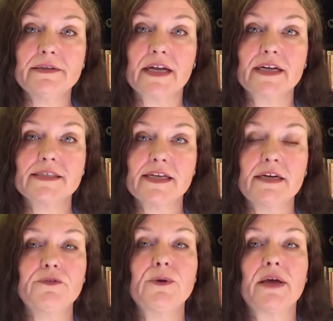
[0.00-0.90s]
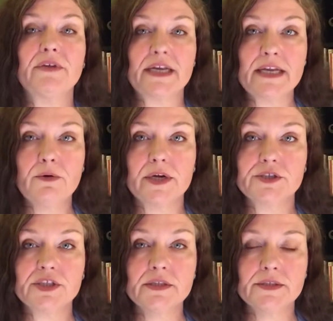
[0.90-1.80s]
Like I said, if you have any
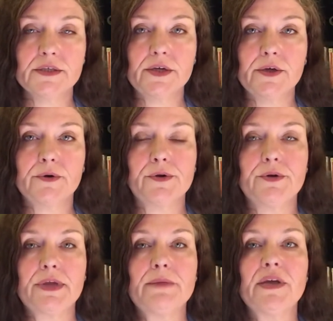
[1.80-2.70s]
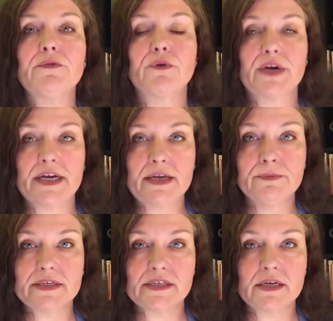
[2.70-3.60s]
questions or you need me for any
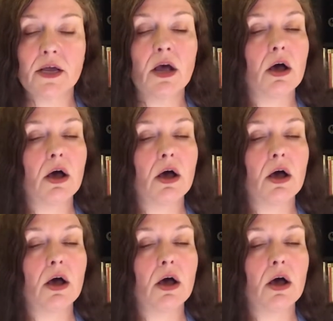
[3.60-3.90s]
reason,